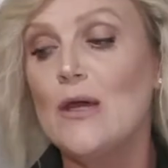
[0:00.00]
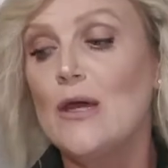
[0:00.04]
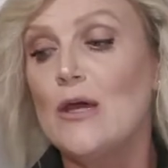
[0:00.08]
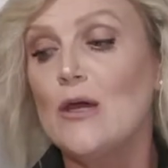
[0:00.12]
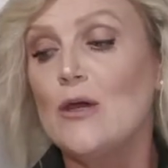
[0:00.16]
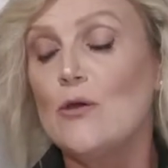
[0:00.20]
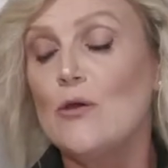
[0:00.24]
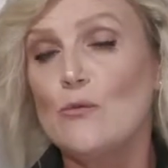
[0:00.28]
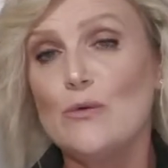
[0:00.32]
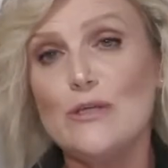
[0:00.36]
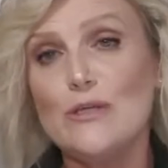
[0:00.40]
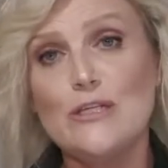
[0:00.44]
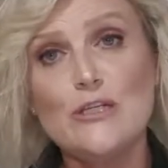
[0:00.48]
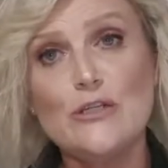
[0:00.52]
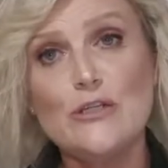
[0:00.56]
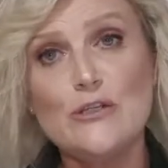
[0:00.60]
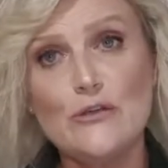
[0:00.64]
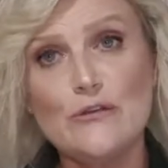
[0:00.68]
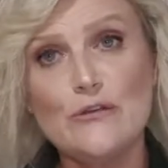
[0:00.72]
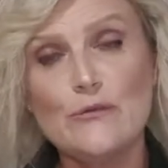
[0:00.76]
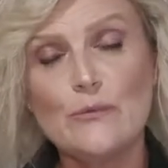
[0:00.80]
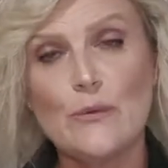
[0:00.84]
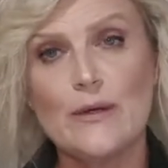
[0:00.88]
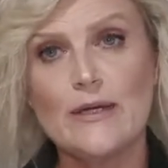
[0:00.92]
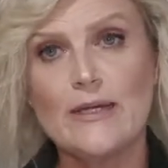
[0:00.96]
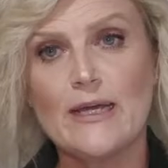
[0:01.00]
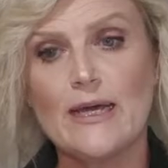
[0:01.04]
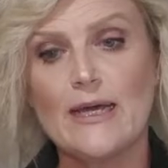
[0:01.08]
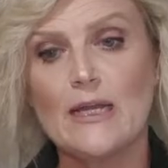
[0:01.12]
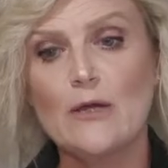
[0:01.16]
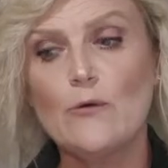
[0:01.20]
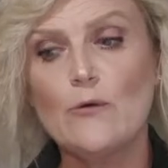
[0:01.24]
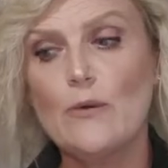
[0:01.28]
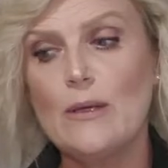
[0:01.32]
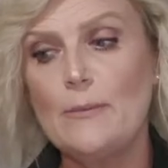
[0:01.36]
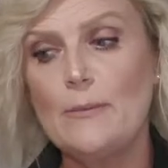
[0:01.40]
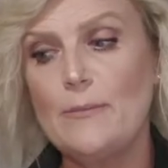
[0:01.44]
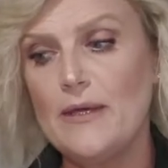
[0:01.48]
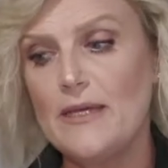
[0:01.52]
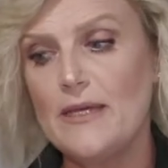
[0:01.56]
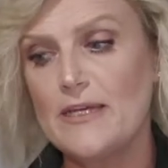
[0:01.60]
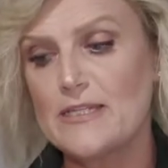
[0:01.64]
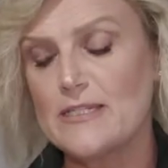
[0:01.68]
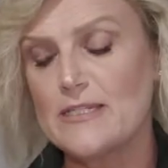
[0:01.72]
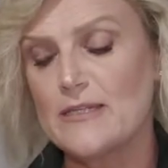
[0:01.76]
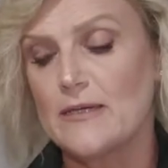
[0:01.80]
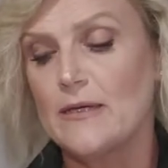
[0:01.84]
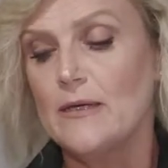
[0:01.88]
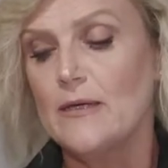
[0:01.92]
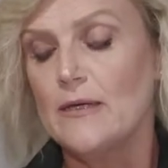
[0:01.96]
we did use one color. We
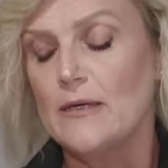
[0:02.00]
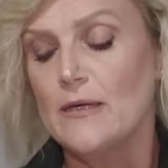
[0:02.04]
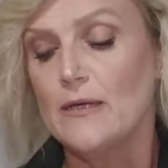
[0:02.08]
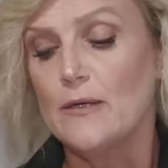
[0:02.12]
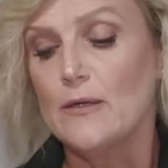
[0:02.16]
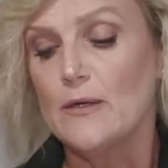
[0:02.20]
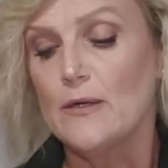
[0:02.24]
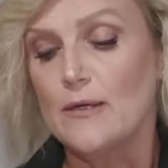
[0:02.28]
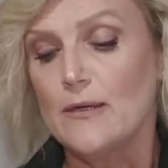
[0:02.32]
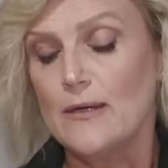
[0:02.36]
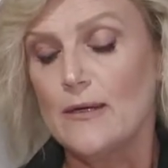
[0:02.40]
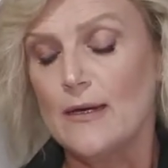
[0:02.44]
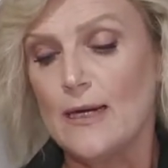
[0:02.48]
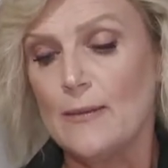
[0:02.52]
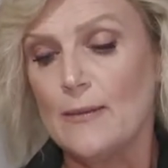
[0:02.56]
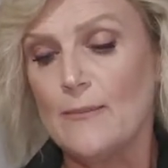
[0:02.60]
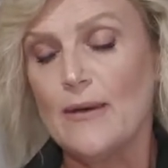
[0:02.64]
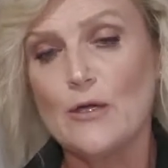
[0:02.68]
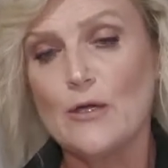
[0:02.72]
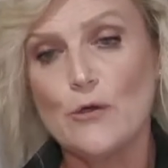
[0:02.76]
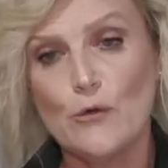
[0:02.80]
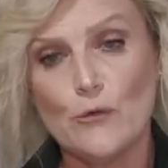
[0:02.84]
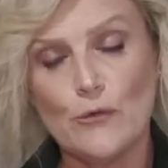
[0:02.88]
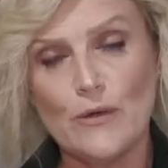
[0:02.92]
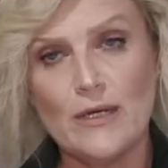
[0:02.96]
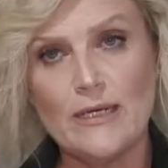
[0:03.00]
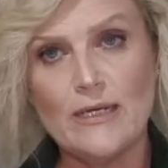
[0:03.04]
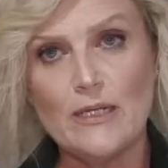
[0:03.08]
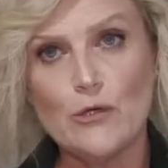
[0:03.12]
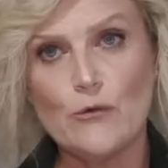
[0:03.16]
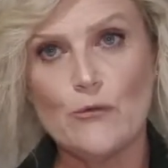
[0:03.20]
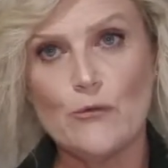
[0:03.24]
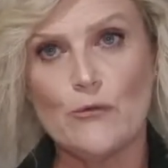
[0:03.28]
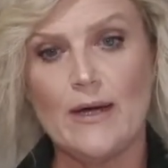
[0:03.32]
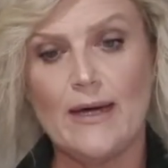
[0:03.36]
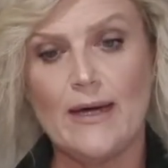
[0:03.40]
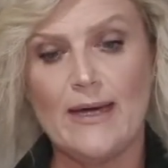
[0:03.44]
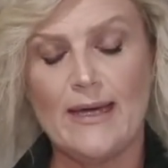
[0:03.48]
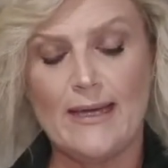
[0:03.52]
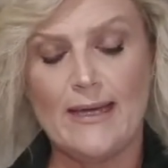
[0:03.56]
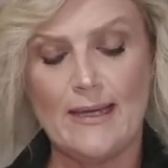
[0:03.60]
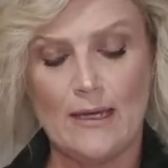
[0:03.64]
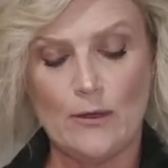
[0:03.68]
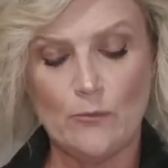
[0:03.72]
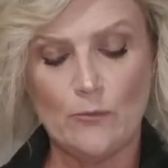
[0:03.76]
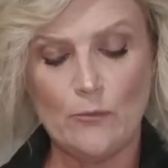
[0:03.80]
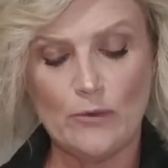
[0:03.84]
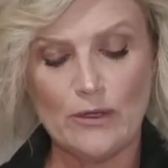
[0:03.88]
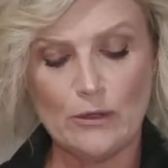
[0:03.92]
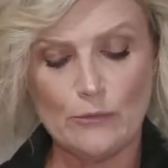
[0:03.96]
picked a greeny grey,
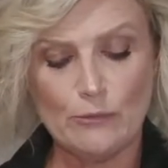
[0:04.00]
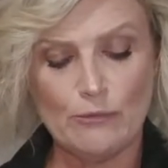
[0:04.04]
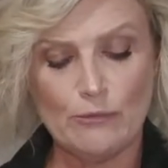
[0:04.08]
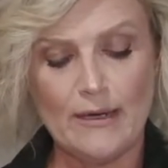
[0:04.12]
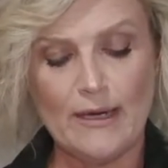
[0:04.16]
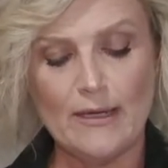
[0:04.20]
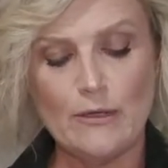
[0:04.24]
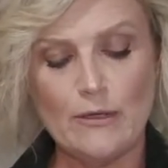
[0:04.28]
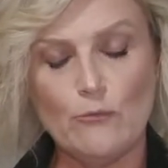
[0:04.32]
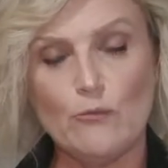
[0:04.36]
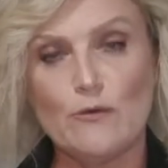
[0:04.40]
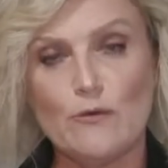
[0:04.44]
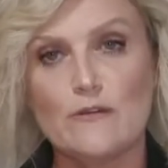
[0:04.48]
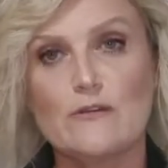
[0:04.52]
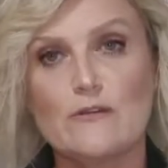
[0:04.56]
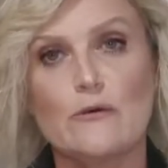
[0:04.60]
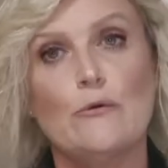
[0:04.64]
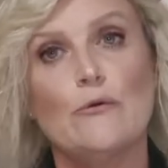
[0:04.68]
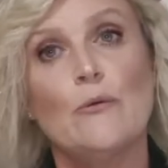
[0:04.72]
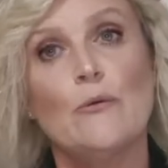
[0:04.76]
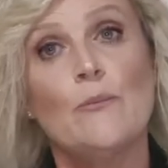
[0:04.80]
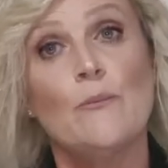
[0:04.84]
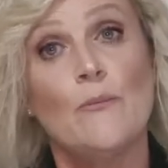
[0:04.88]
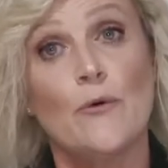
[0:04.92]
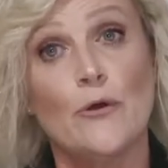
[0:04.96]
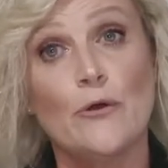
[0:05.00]
and we created what's called a